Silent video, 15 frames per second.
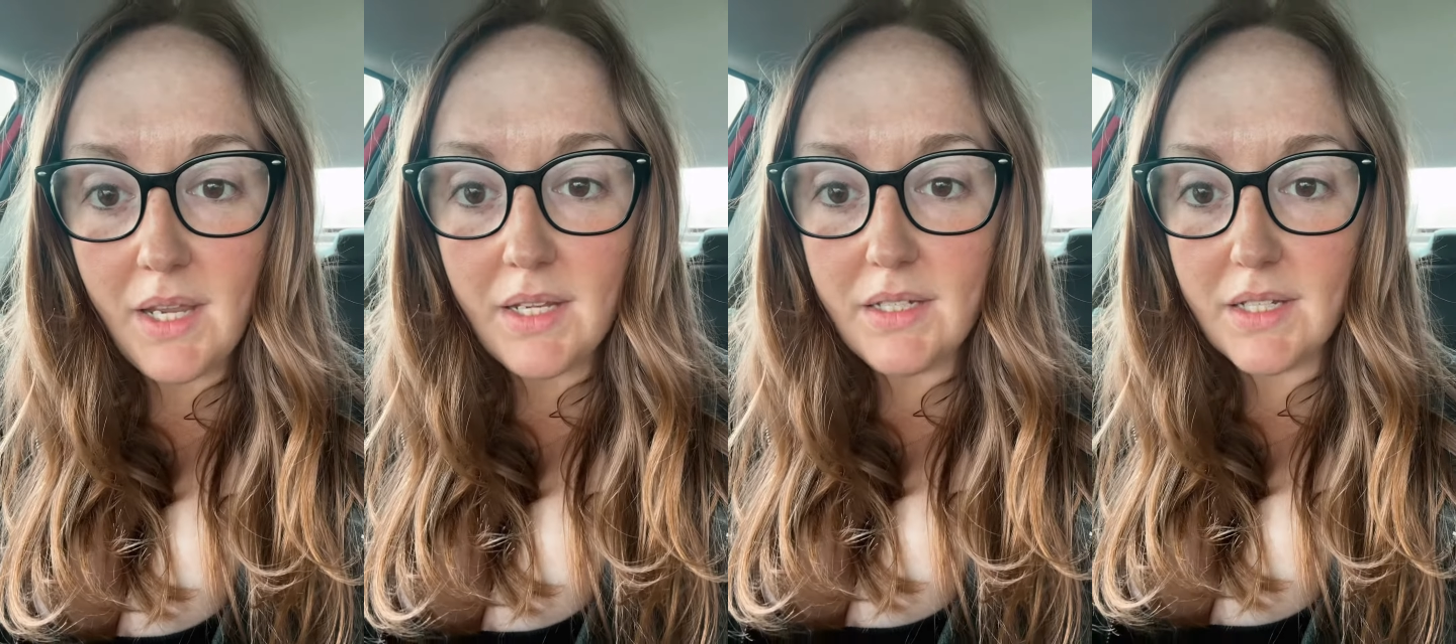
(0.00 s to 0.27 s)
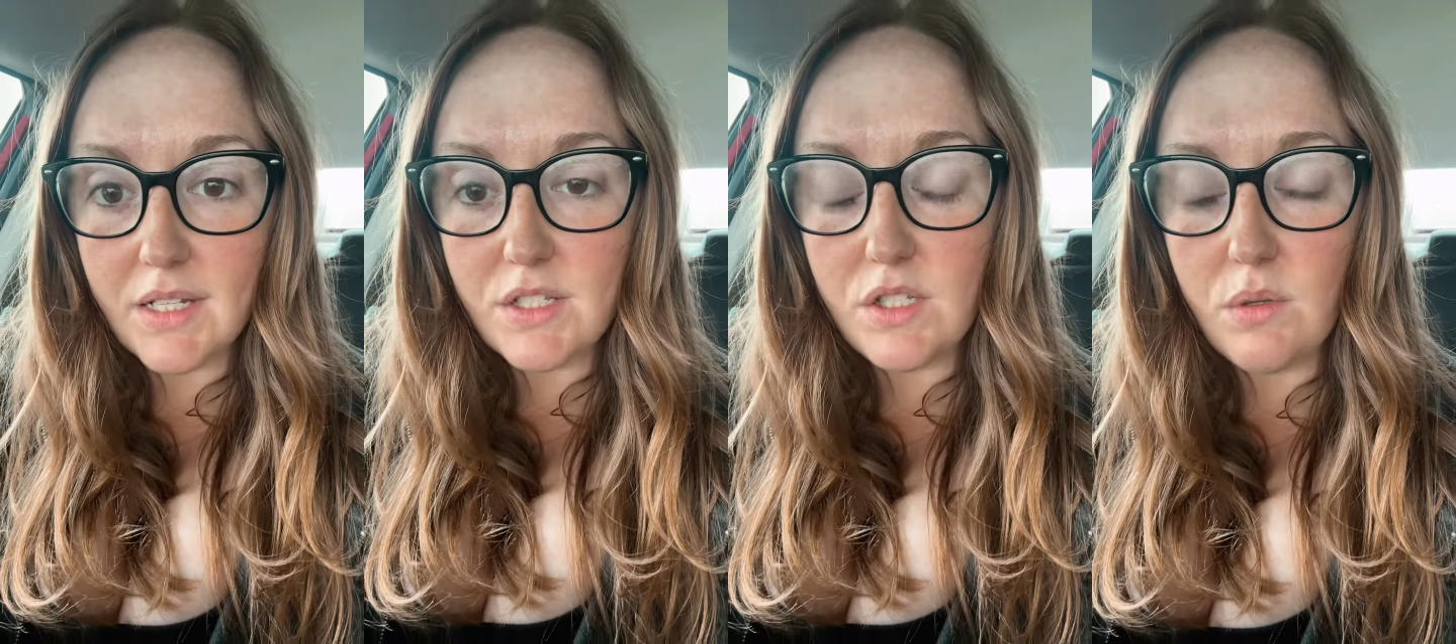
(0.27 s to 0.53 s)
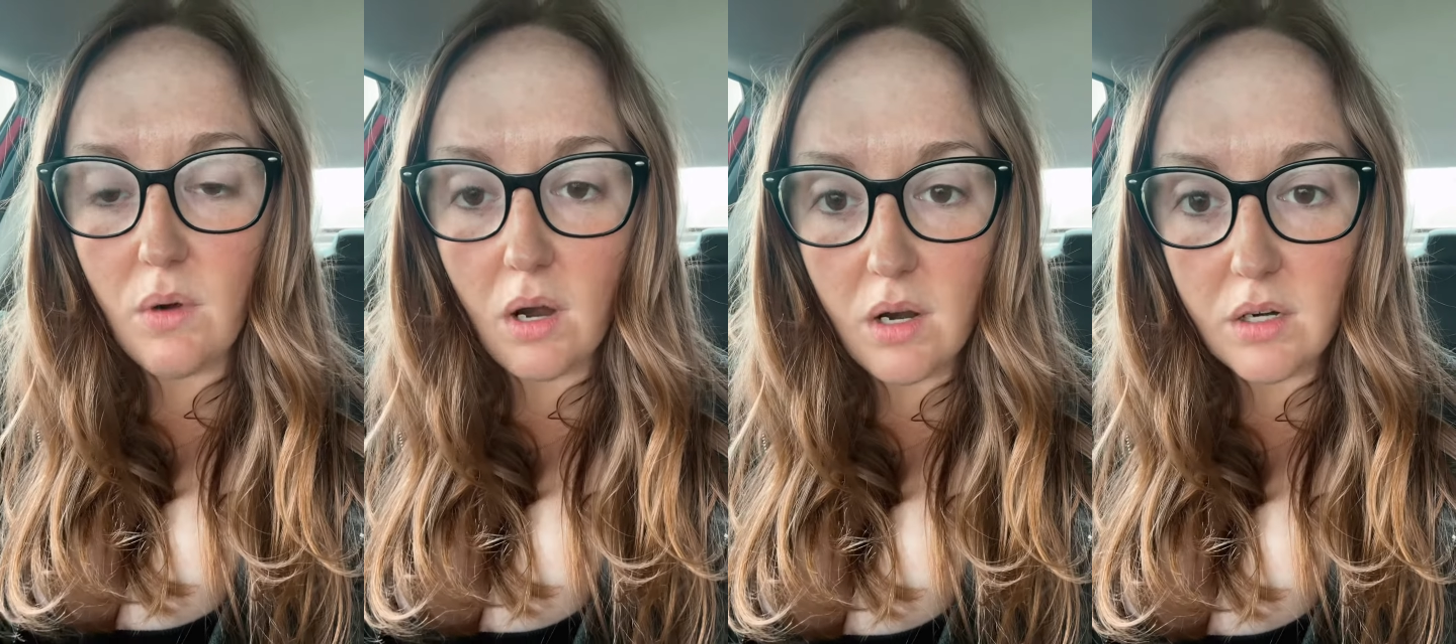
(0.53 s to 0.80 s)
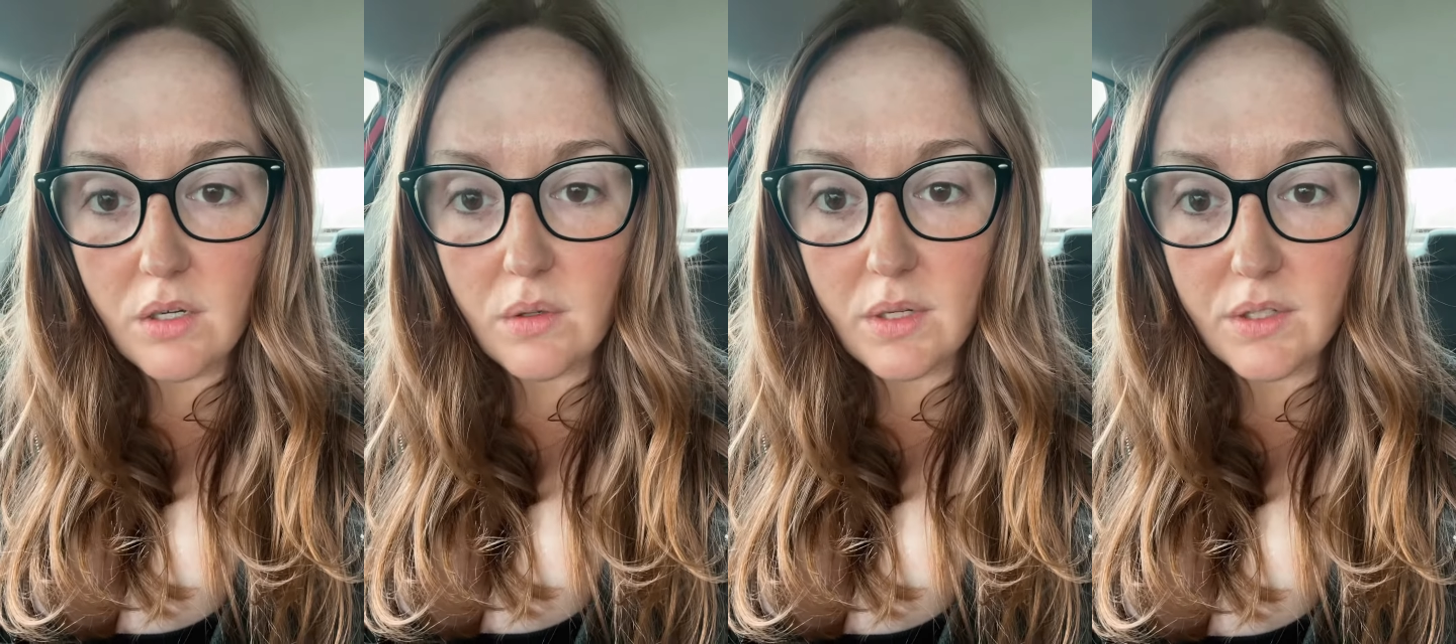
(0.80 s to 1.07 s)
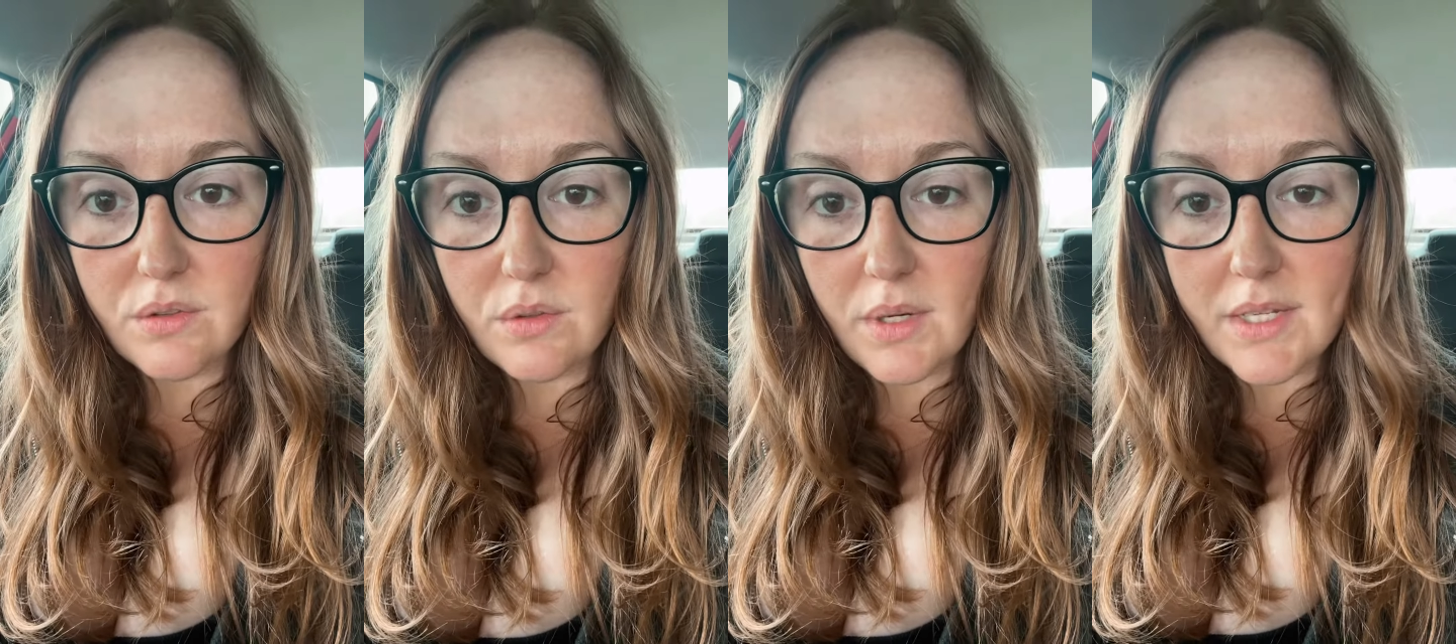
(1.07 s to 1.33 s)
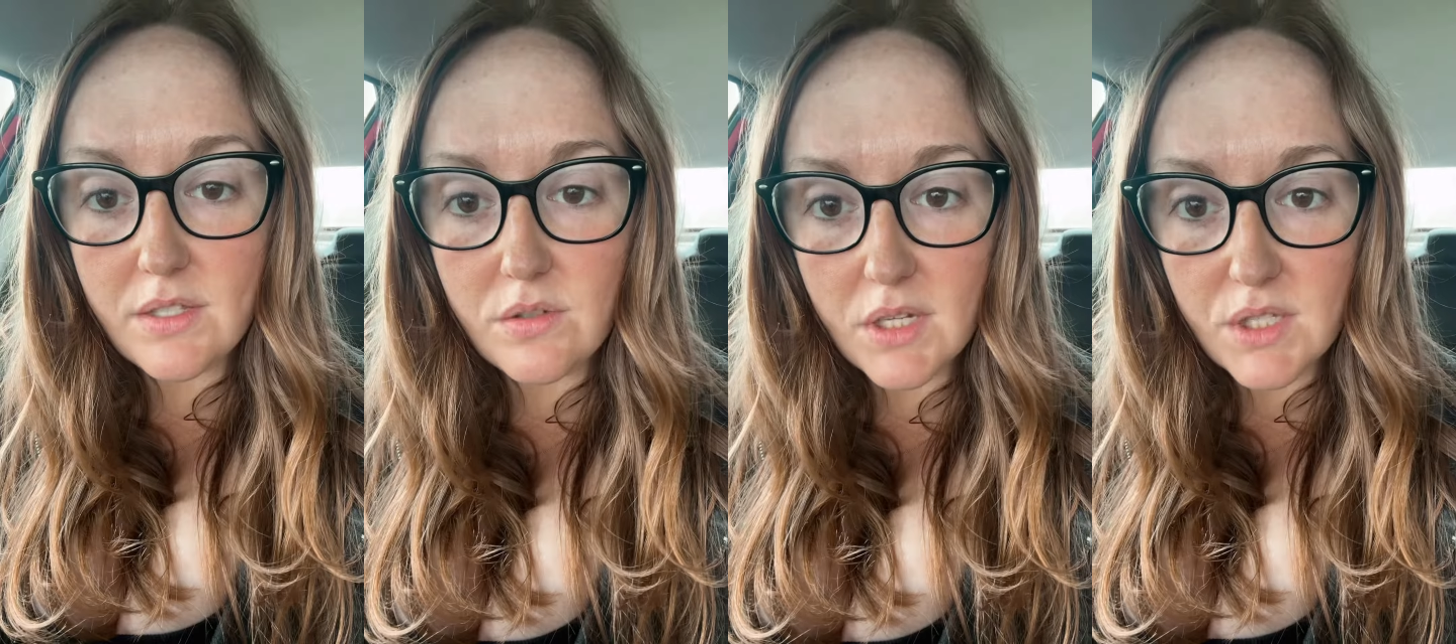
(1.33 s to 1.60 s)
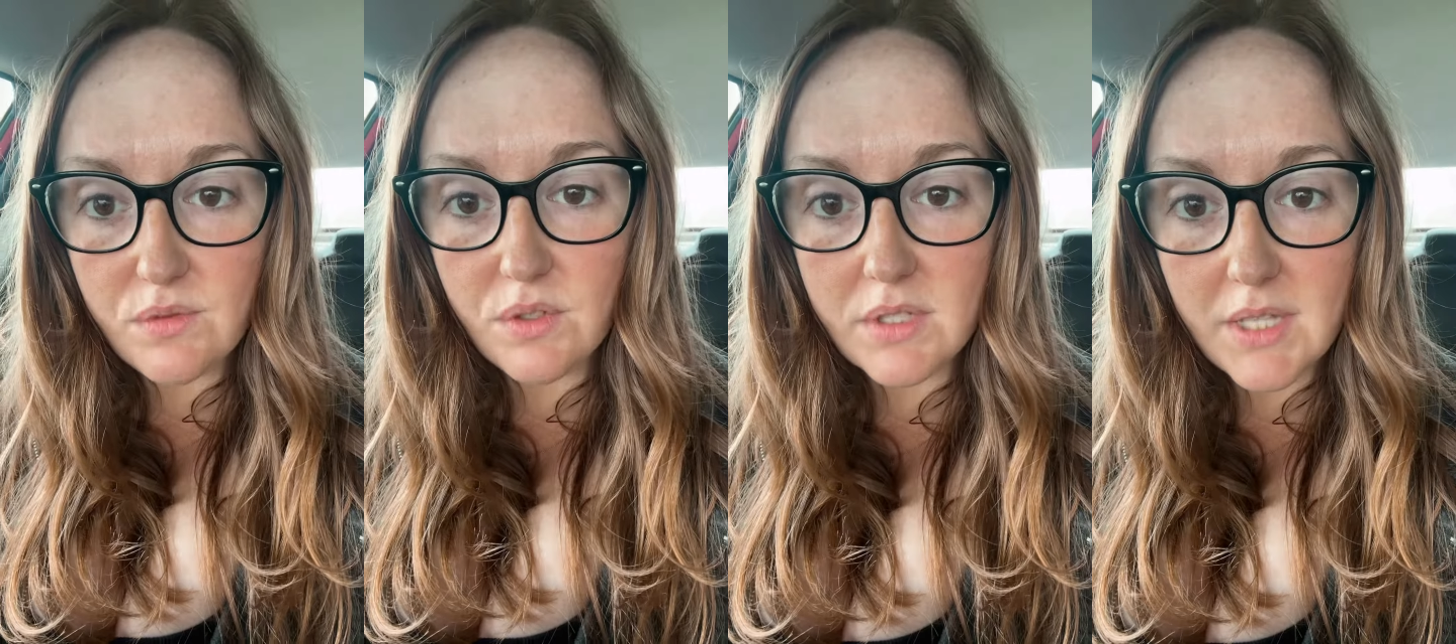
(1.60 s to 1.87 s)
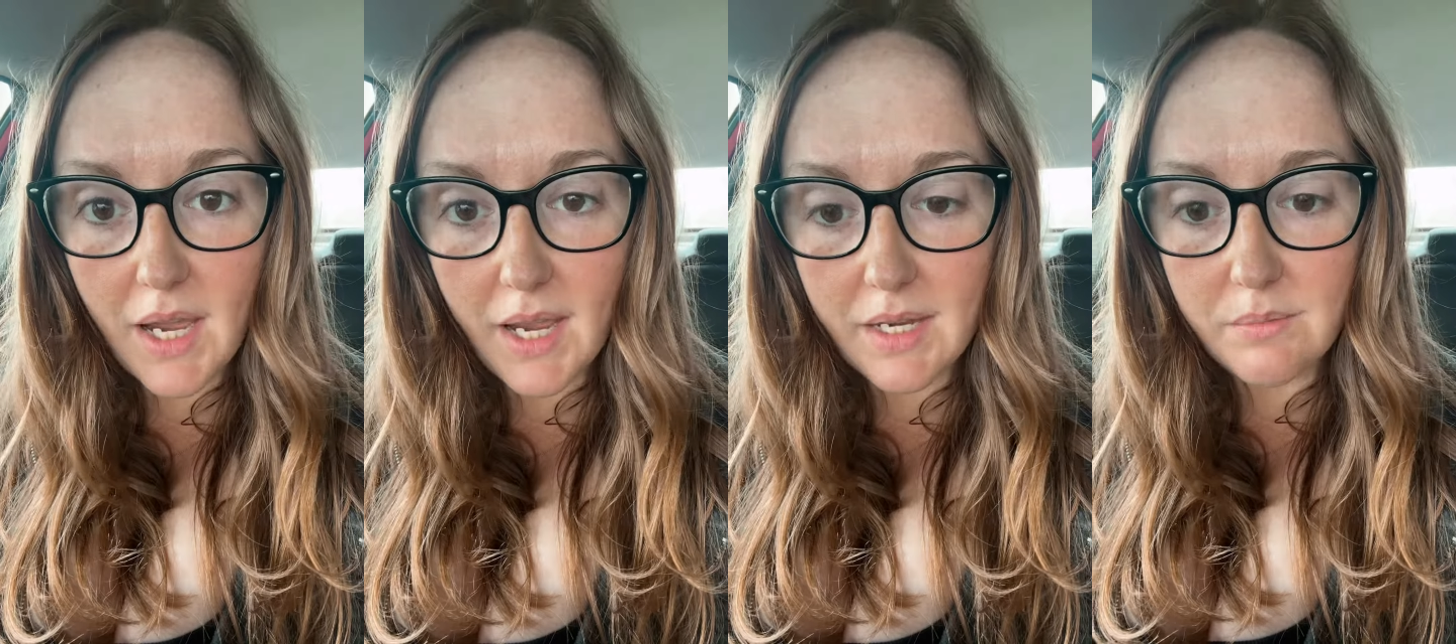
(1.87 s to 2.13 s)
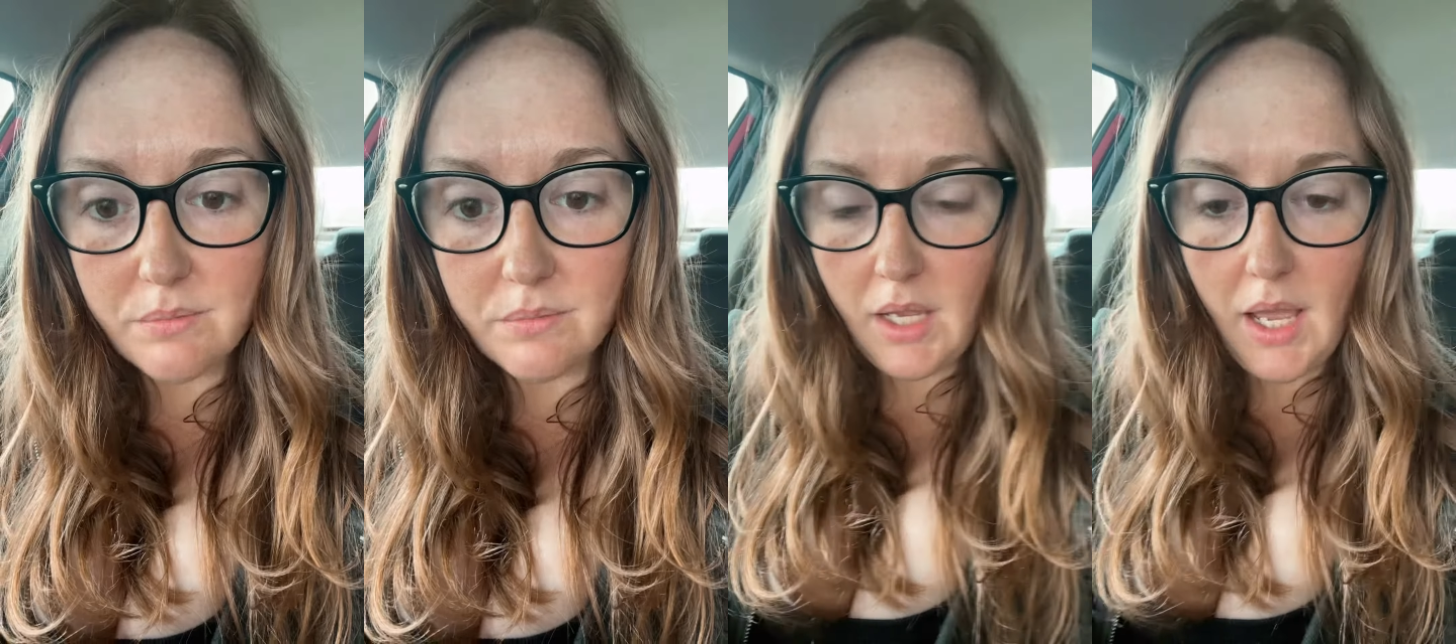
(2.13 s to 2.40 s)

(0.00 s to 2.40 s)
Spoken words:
Yes, you are going through a stressful time.